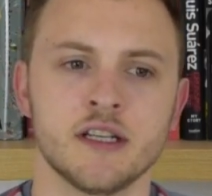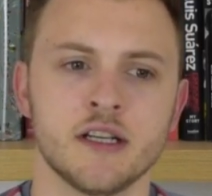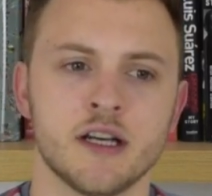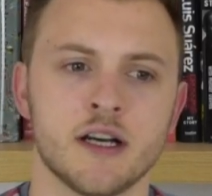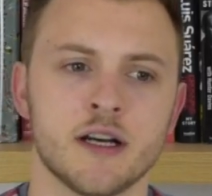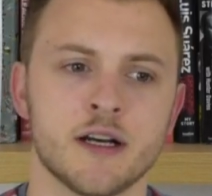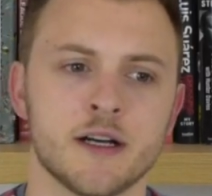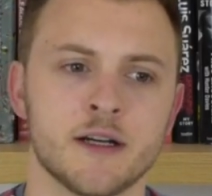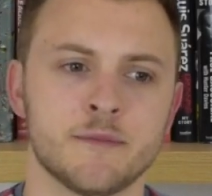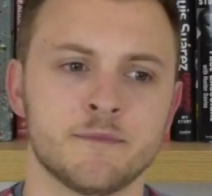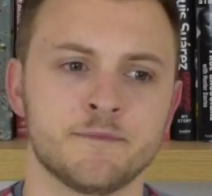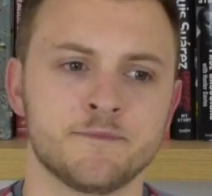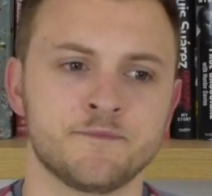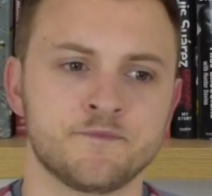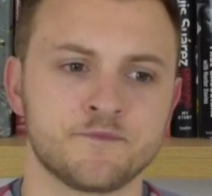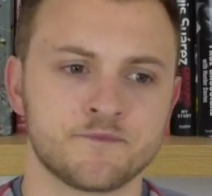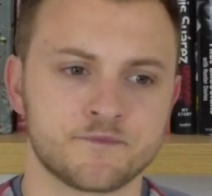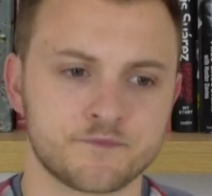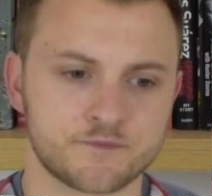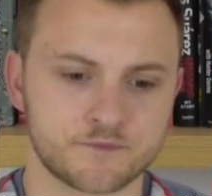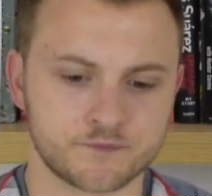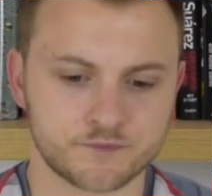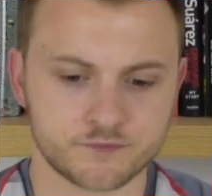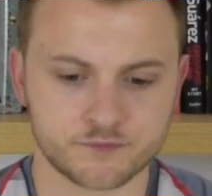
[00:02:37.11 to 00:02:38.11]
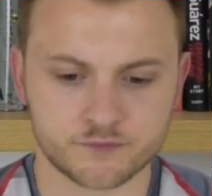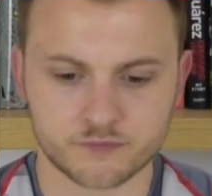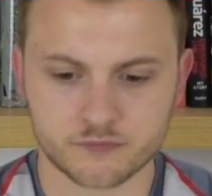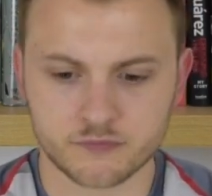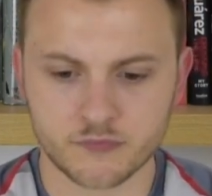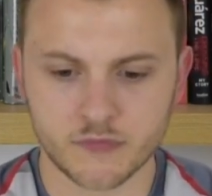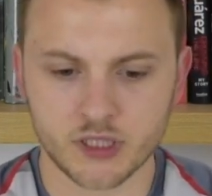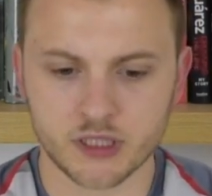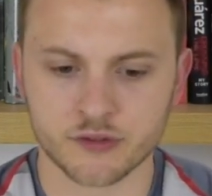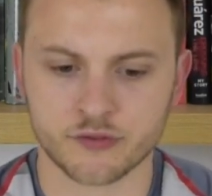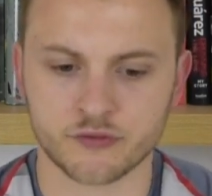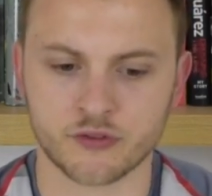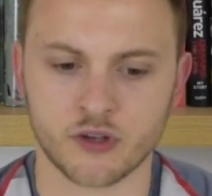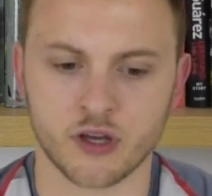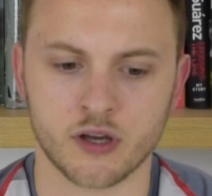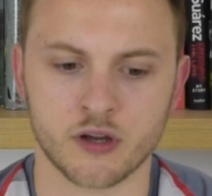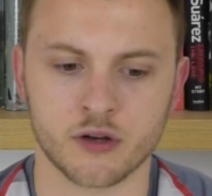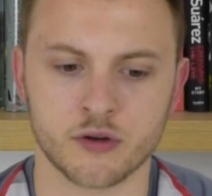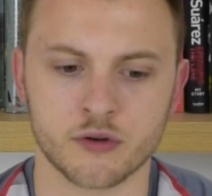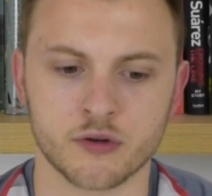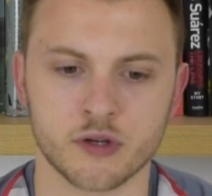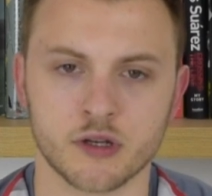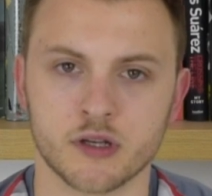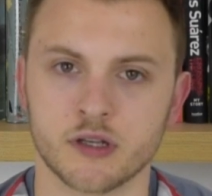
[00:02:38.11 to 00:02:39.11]
Um,
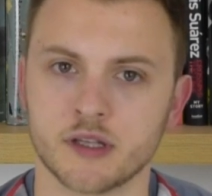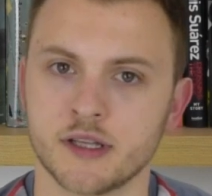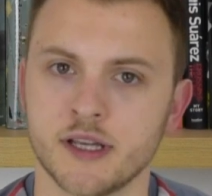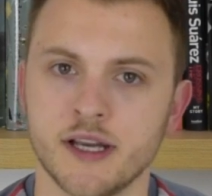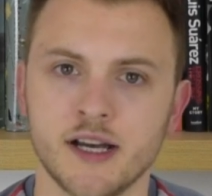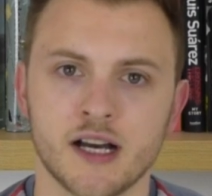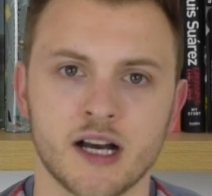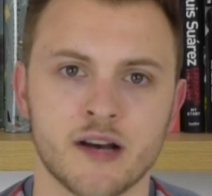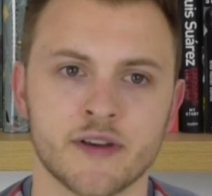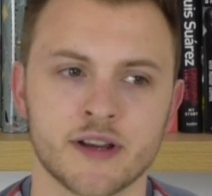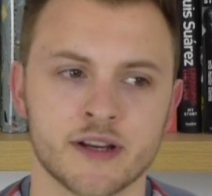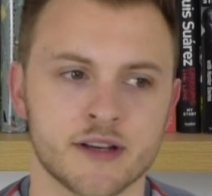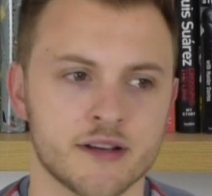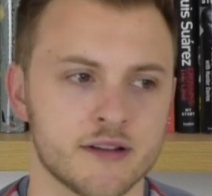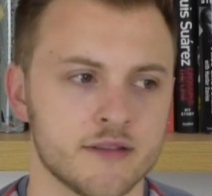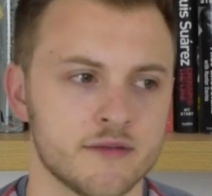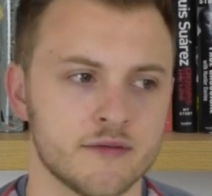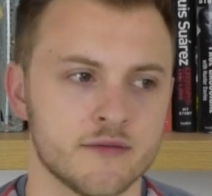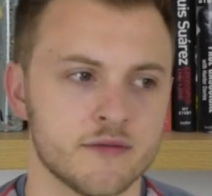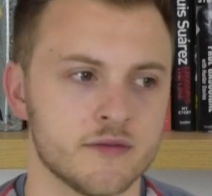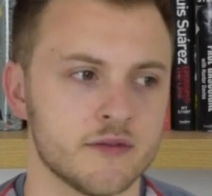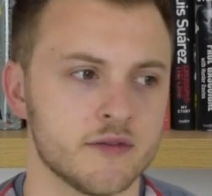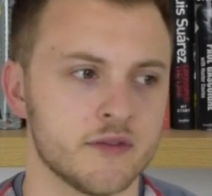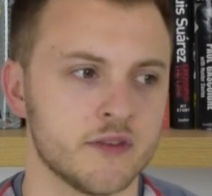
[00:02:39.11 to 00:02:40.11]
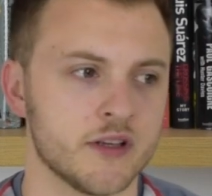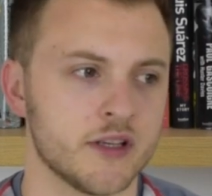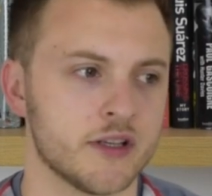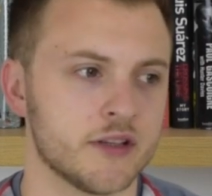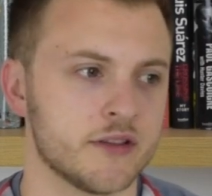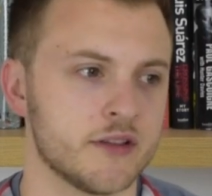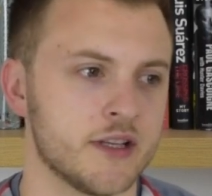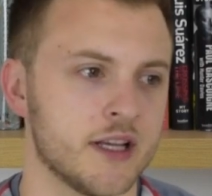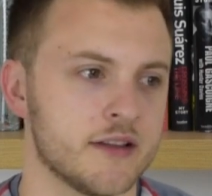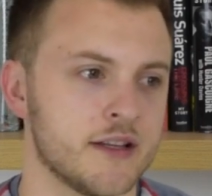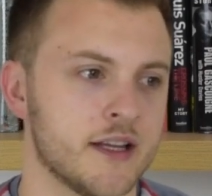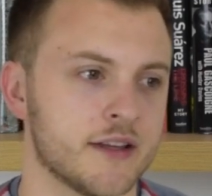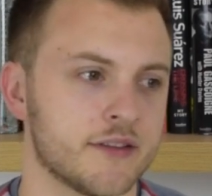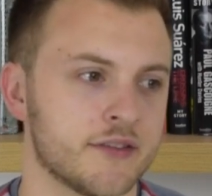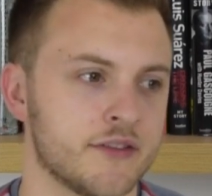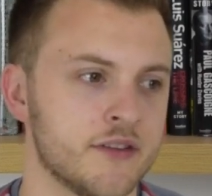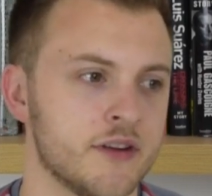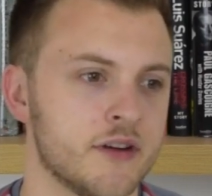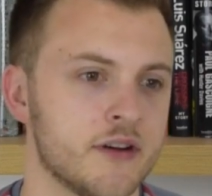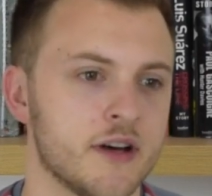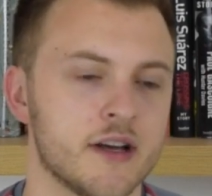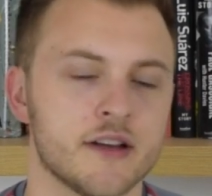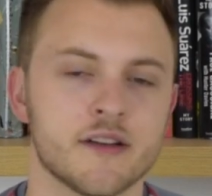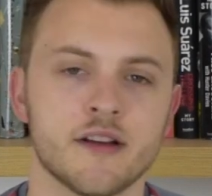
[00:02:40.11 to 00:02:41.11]
so, yeah, I mean, let, us
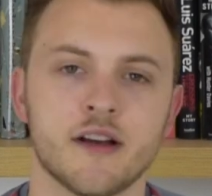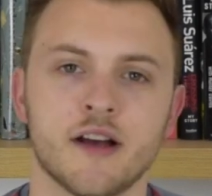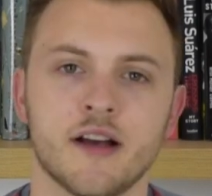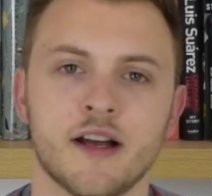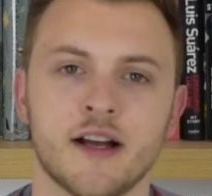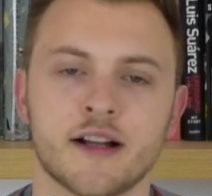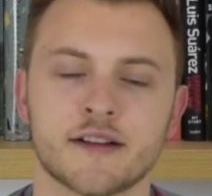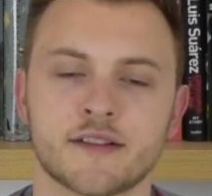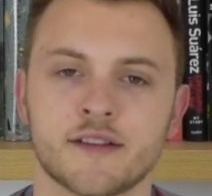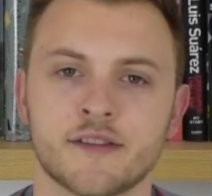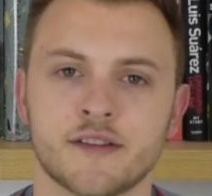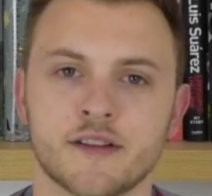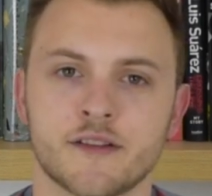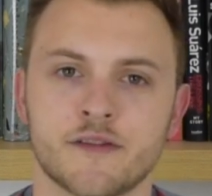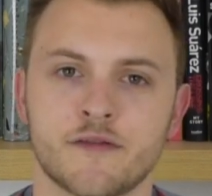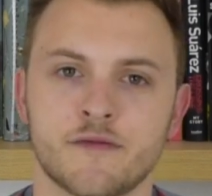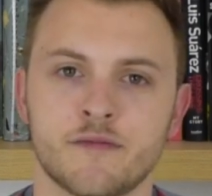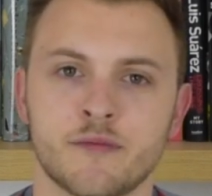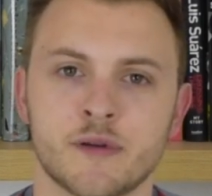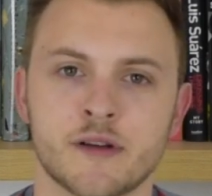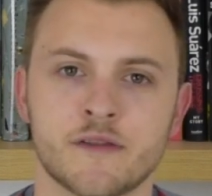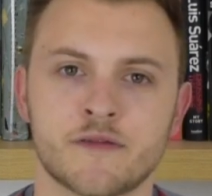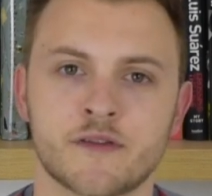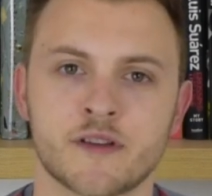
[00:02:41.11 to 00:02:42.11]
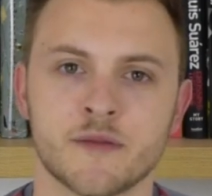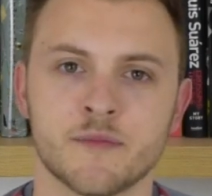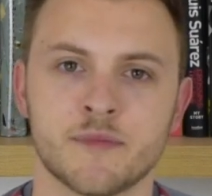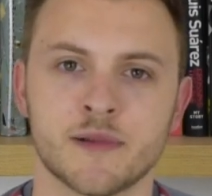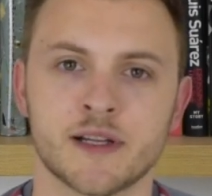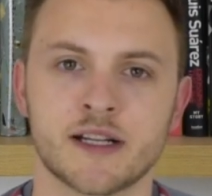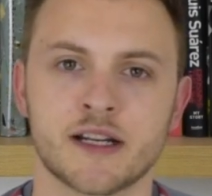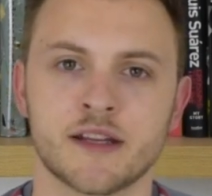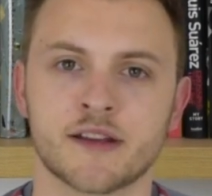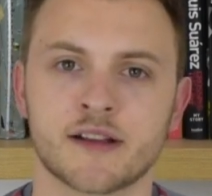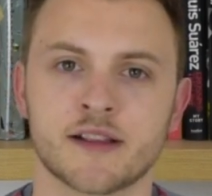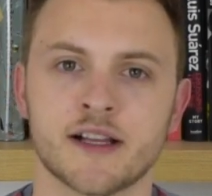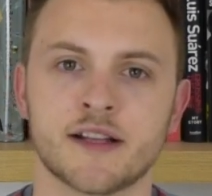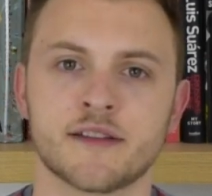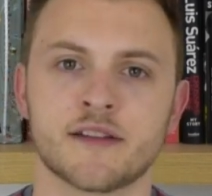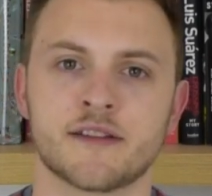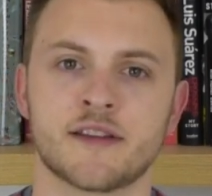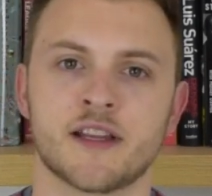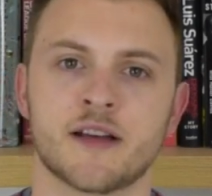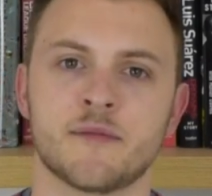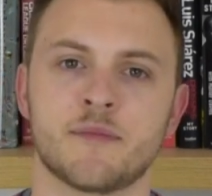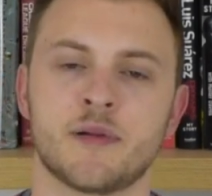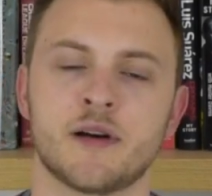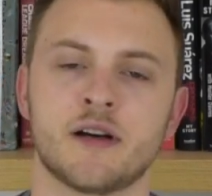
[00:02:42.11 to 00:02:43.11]
not act as if we've completely
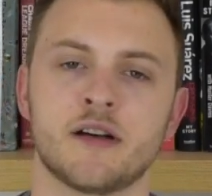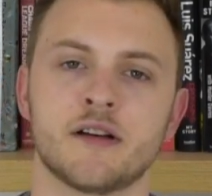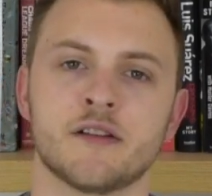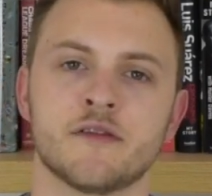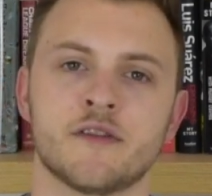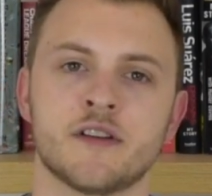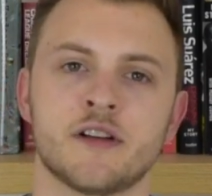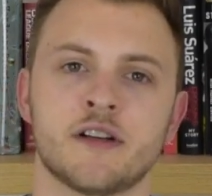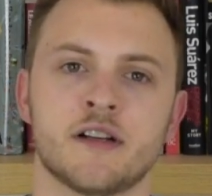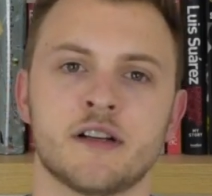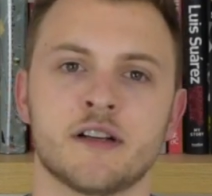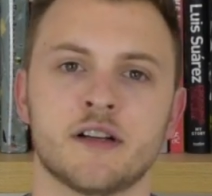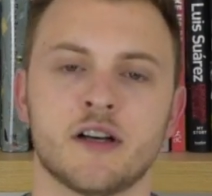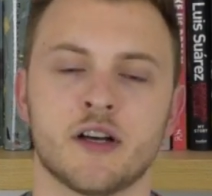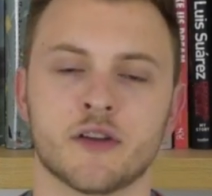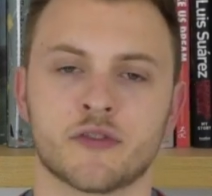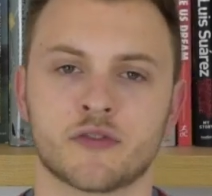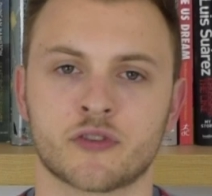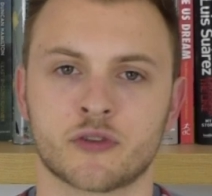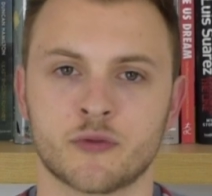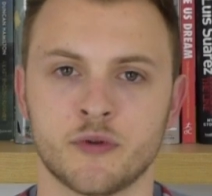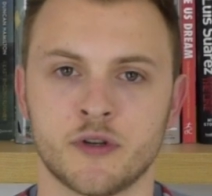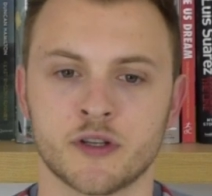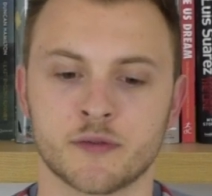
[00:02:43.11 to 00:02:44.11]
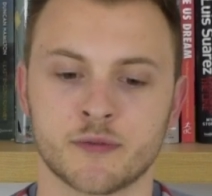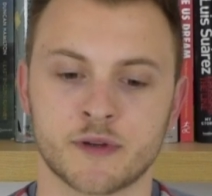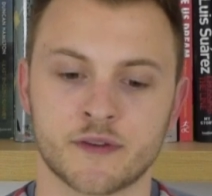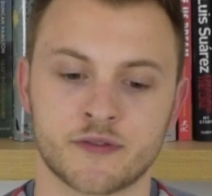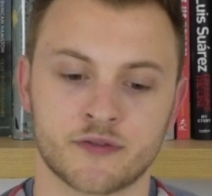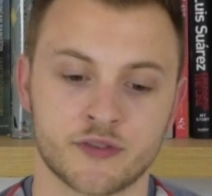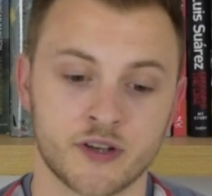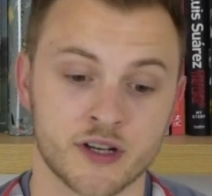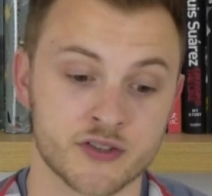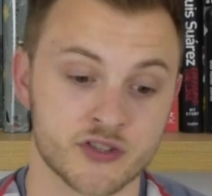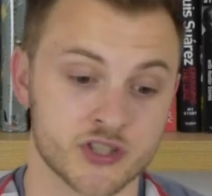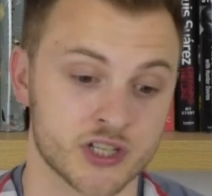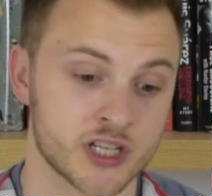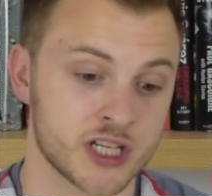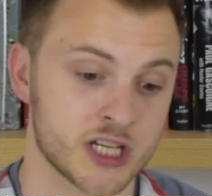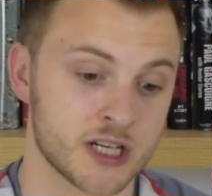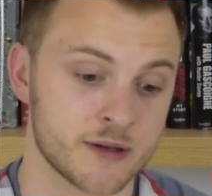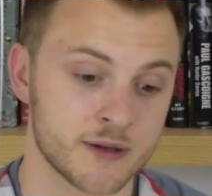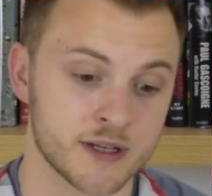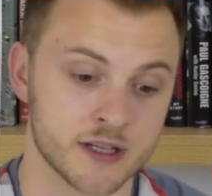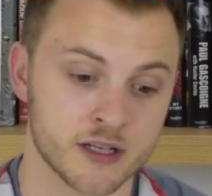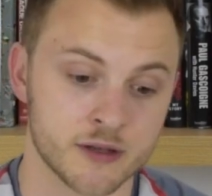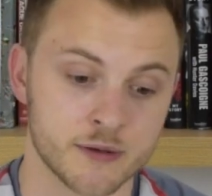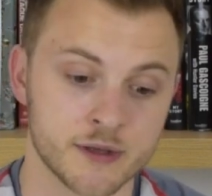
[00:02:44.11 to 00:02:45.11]
neglected that part of our, our squad. We've signed
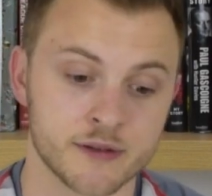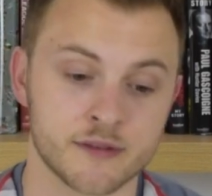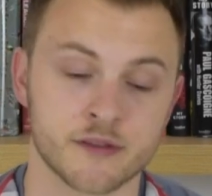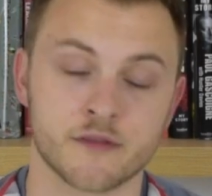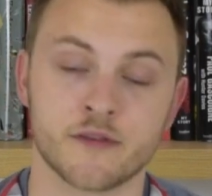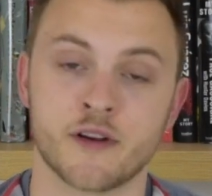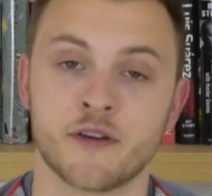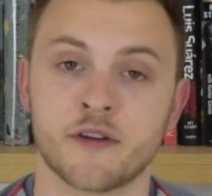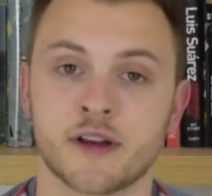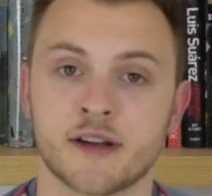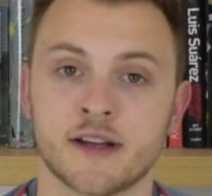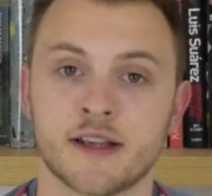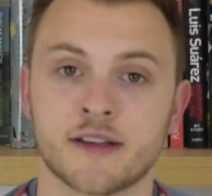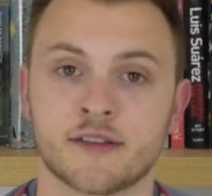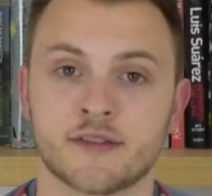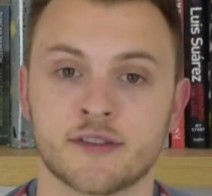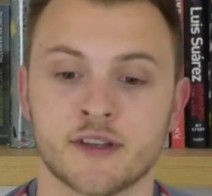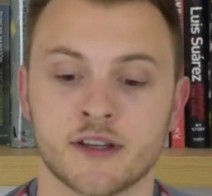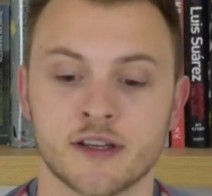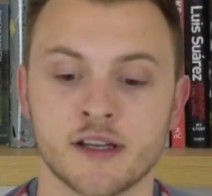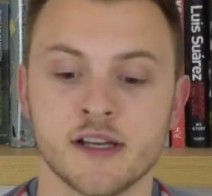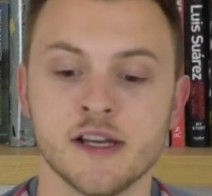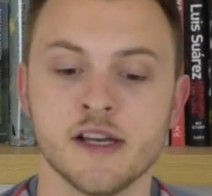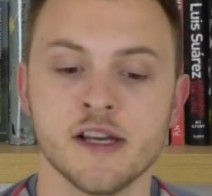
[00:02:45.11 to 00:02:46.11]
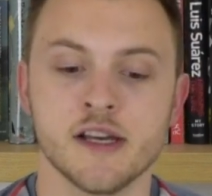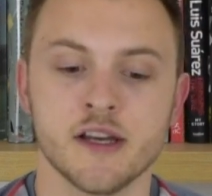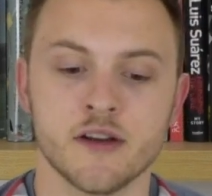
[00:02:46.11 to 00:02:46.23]
Shaqiri, who is a very good asset.